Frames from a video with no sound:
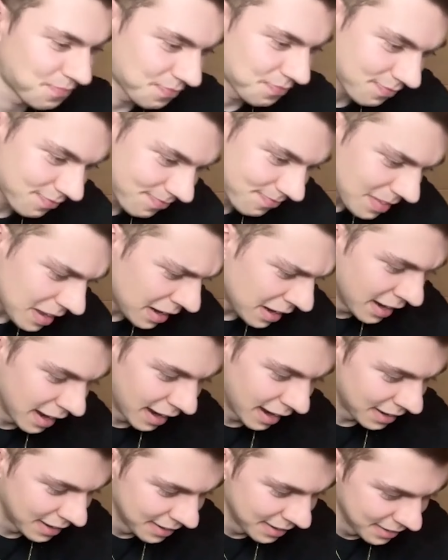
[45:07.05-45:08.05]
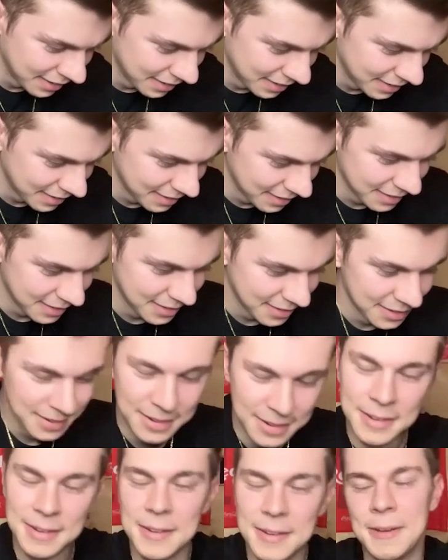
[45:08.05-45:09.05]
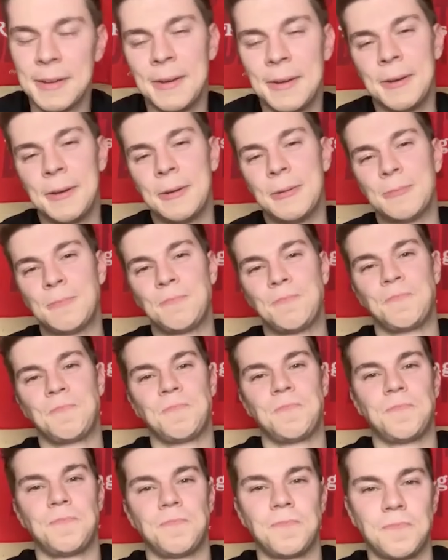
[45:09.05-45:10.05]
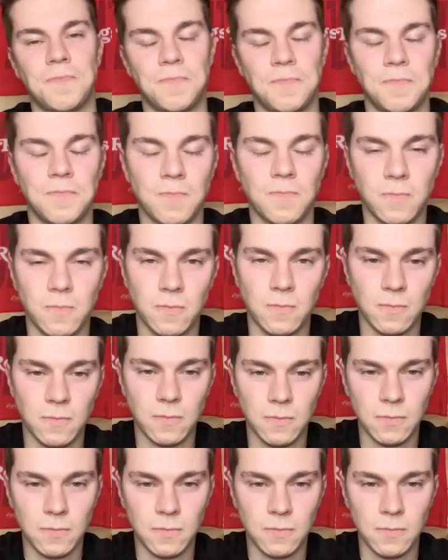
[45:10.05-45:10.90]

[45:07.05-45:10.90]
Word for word: All right, yeah. everybody. So we have we're gonna line up some more interviews.